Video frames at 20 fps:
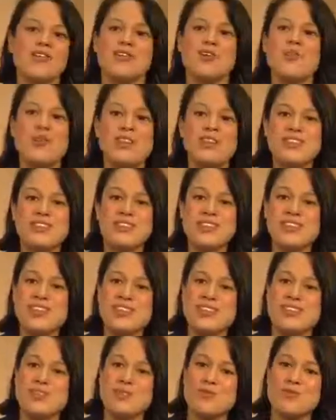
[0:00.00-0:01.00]
The one thing that
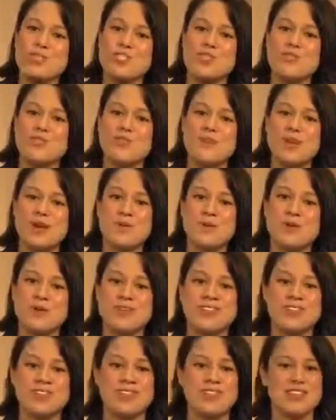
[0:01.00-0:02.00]
I think we should remember
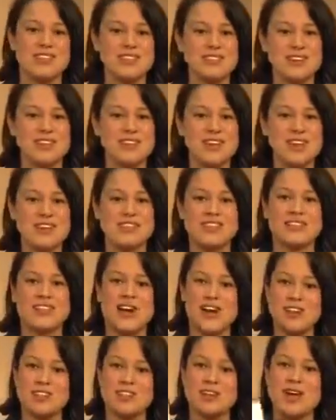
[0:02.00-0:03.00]
is that this device is
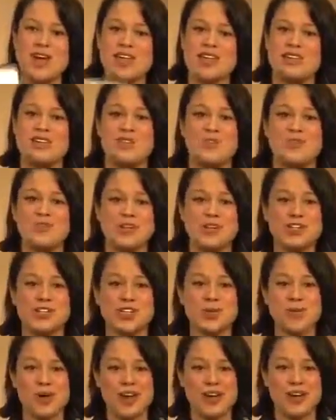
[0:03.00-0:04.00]
also heading to
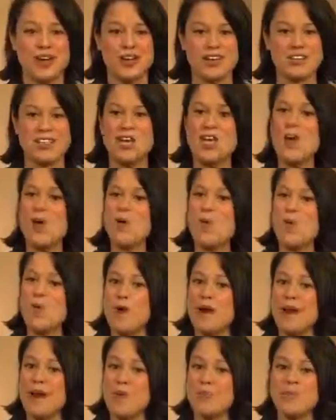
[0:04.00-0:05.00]
emerging markets
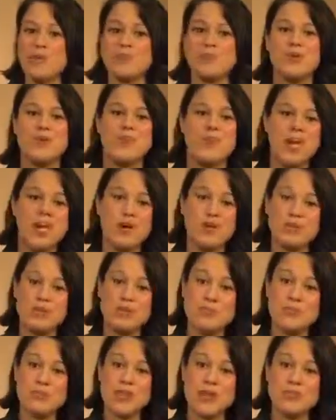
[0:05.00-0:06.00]
where people might
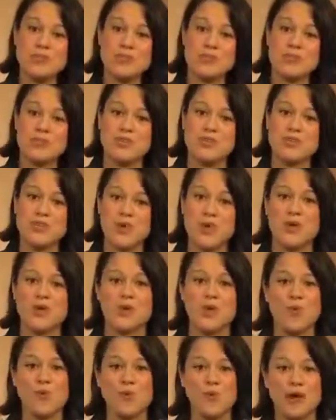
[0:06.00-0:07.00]
only be able to
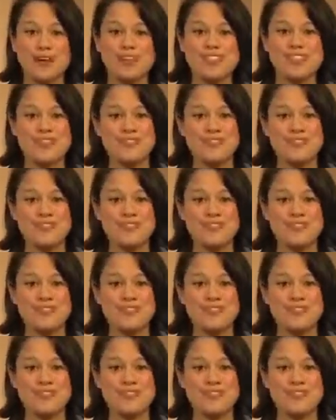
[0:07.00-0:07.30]
afford one